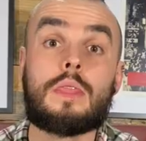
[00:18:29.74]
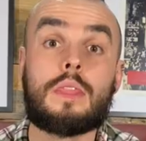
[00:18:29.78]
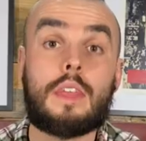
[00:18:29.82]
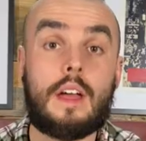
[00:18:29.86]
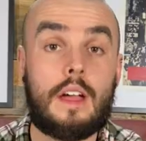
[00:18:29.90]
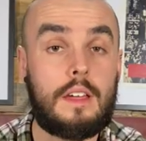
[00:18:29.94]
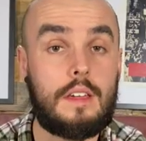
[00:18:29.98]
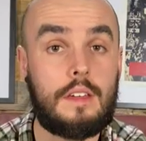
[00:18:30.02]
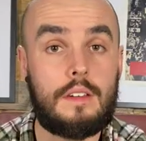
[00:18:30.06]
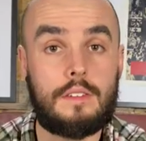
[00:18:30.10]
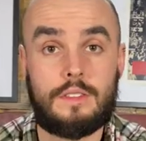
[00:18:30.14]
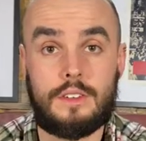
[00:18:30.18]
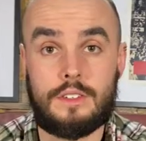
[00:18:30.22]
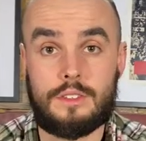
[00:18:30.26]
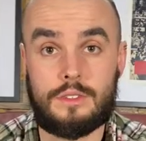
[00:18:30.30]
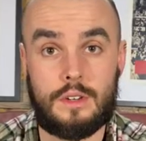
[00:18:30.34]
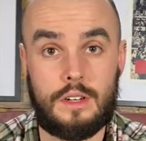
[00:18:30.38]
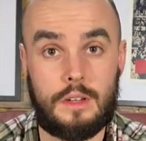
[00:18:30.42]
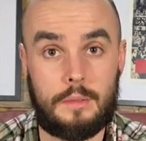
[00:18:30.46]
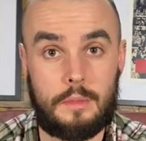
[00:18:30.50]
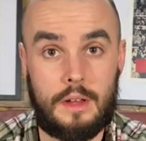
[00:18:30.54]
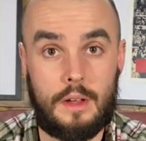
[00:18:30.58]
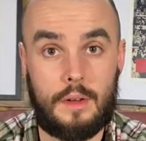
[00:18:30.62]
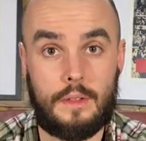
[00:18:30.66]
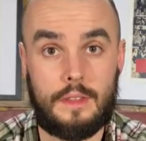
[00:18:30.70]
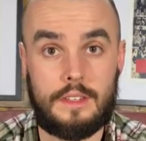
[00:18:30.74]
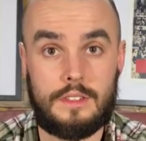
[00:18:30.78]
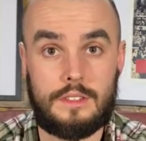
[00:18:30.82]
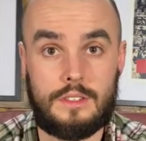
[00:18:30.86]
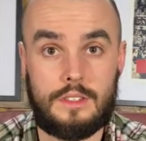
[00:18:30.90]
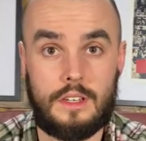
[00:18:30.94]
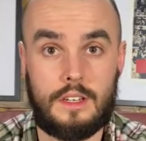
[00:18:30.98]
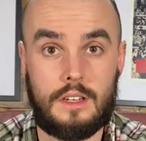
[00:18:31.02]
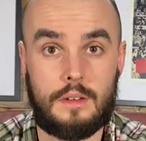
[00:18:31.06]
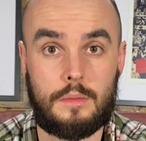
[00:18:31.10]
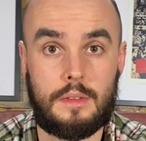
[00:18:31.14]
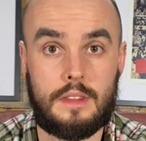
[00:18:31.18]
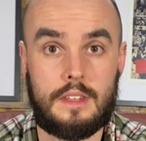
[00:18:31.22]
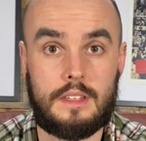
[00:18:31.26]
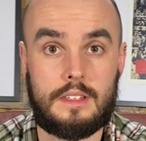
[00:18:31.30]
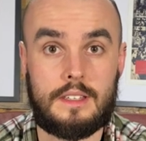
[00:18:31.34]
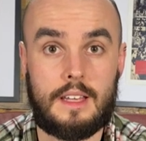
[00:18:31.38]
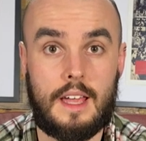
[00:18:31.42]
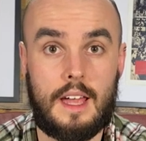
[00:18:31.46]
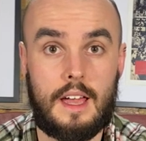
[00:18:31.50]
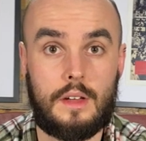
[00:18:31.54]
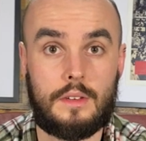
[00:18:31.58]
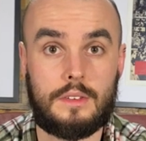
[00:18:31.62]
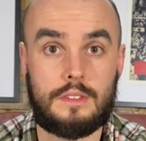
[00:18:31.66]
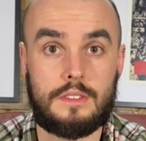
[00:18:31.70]
Thank you for joining me on this journey with these
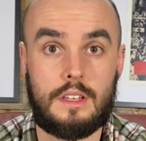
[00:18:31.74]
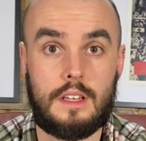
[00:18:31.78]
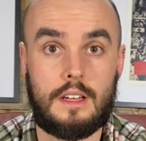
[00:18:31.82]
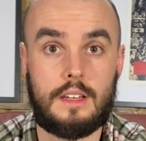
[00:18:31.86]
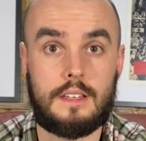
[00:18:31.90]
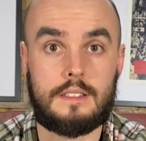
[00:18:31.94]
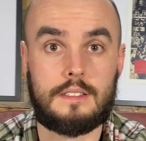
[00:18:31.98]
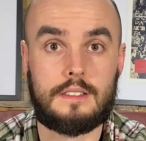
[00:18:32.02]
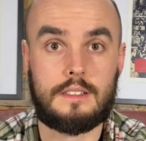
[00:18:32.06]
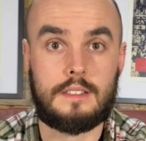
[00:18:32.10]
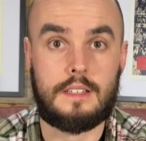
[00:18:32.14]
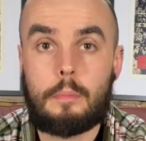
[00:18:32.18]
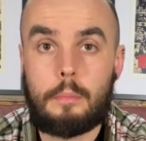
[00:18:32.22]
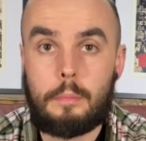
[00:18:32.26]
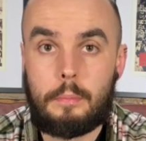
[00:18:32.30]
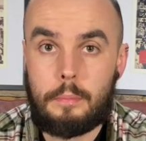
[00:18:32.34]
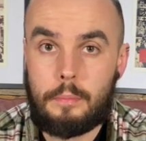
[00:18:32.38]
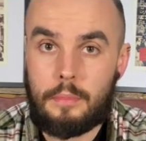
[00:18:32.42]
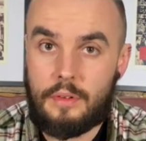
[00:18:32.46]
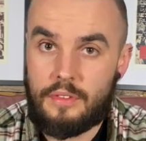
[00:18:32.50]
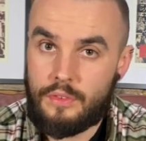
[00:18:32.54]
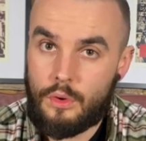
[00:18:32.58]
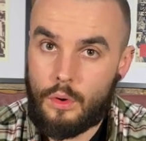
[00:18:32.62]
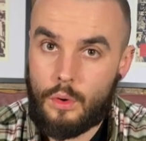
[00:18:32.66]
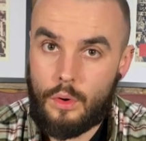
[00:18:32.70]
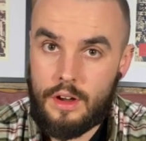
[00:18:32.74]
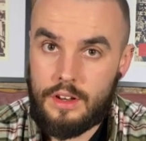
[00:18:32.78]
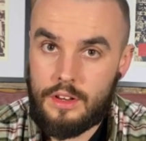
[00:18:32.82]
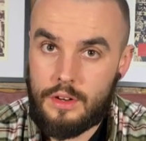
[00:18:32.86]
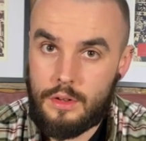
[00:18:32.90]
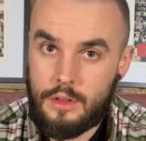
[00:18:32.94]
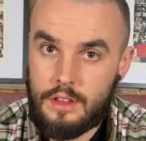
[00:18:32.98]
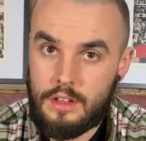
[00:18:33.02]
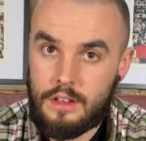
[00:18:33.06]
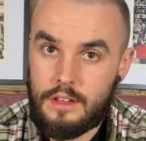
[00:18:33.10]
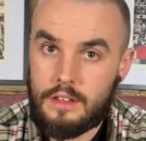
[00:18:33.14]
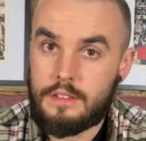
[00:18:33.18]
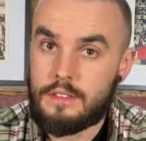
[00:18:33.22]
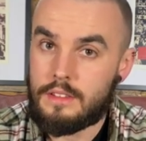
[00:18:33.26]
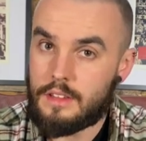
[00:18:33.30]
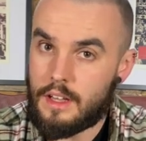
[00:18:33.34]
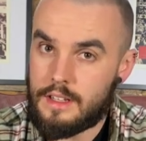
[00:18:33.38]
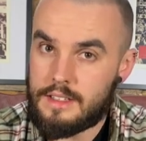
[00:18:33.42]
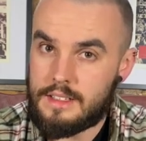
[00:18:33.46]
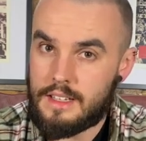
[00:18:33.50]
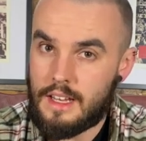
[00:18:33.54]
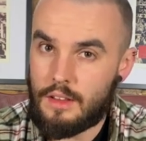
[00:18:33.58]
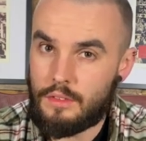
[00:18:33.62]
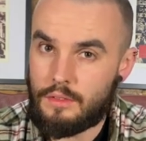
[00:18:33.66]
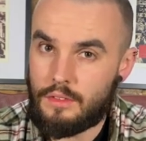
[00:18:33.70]
Chaos Knights. Before I do the
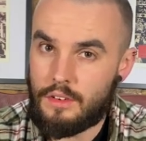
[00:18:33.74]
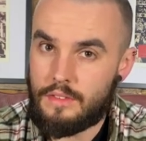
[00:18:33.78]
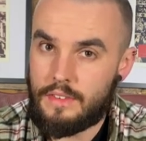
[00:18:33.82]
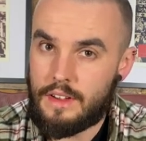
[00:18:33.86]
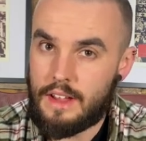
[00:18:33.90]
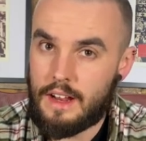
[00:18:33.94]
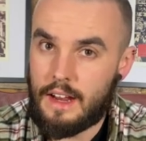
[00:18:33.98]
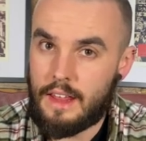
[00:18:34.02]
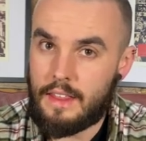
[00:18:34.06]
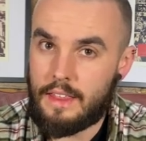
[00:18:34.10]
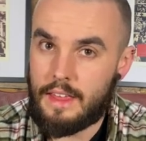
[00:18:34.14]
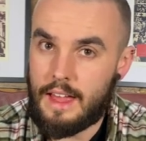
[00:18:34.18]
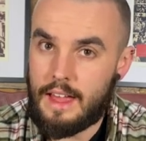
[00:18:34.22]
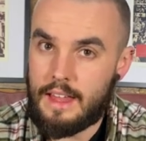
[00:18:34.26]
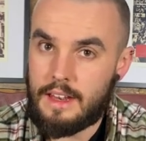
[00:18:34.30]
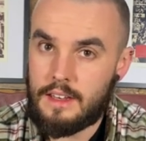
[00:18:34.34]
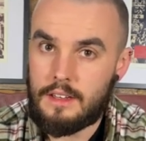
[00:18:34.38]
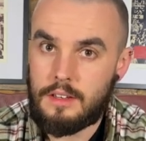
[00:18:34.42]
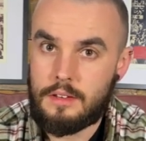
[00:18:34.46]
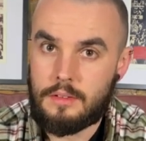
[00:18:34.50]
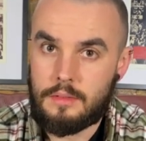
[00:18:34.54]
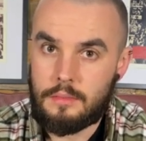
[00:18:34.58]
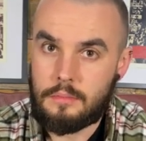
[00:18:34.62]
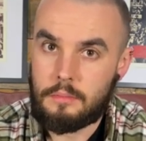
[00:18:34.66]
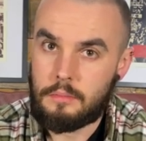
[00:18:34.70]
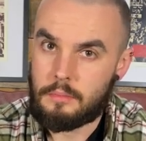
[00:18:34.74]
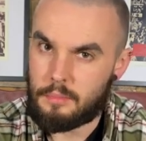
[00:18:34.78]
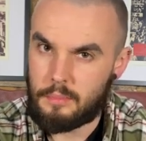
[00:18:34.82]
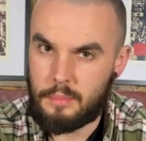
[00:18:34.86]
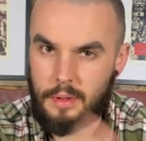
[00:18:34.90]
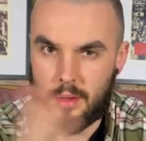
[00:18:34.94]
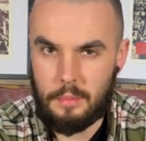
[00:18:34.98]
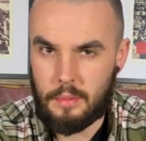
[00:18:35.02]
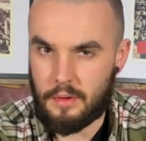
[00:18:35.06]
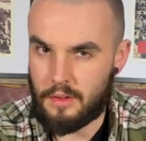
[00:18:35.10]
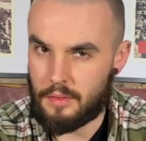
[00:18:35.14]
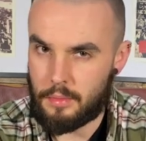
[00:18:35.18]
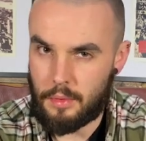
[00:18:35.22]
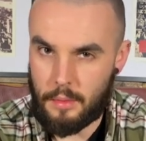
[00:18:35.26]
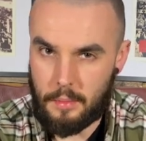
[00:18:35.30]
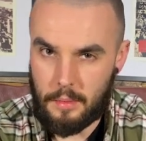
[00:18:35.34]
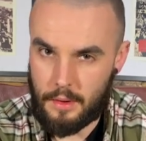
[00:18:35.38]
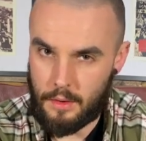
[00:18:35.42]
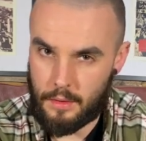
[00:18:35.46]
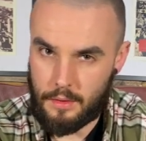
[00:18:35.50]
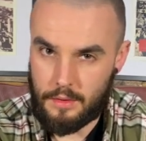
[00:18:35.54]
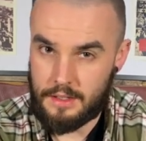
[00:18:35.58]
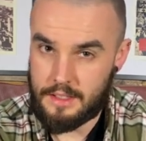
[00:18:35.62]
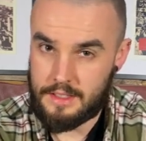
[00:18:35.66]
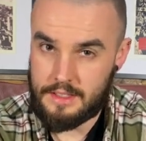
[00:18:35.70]
nice little reveal at the end, people have probably
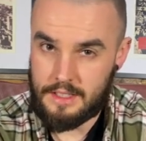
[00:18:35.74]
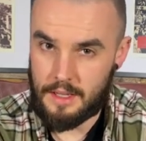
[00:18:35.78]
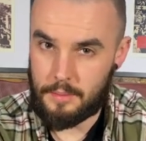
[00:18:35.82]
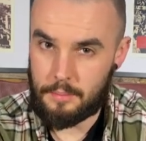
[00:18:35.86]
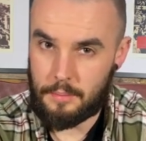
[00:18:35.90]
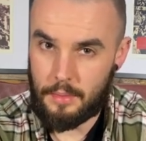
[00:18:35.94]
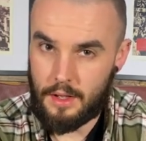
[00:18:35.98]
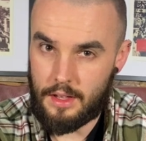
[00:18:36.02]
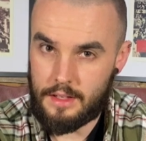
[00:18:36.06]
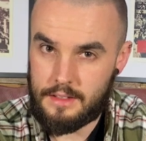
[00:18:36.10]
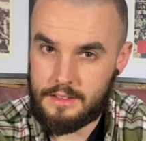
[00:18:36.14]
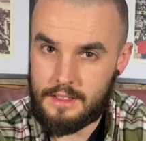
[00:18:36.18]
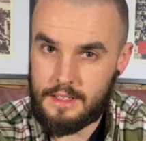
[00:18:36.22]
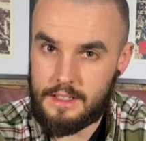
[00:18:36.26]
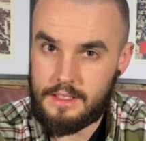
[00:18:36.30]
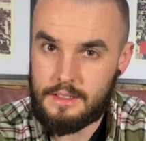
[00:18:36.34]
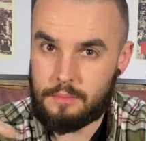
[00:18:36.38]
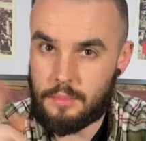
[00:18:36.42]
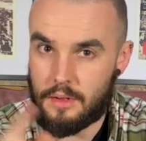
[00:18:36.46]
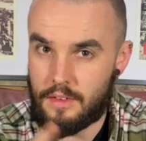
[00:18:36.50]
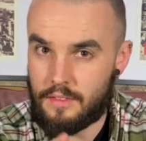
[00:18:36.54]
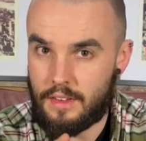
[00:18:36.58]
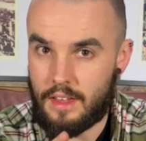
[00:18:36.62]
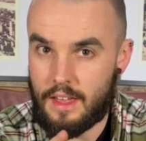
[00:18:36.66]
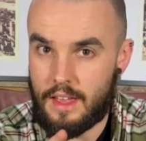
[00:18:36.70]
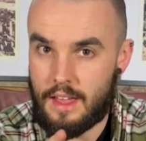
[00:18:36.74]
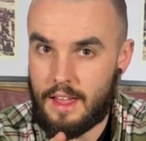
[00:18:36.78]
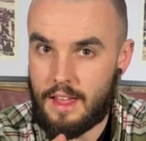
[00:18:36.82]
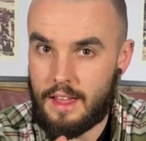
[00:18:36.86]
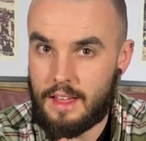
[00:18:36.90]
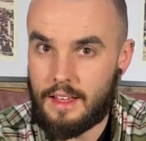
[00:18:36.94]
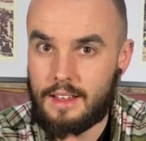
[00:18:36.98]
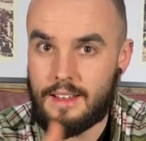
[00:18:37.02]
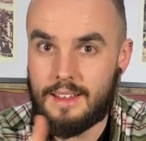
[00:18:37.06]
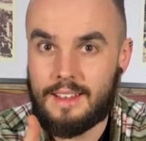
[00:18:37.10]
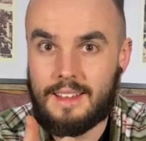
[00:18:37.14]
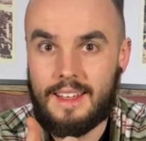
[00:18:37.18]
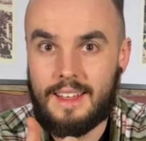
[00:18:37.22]
already skipped past this, but if you're here,